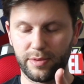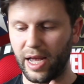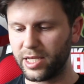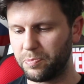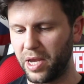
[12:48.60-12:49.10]

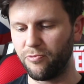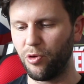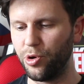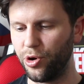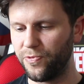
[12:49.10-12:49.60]
That's been
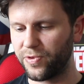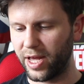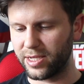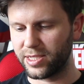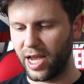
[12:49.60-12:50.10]
removed.
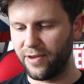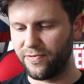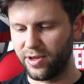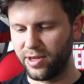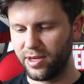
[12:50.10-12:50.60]
That's safe.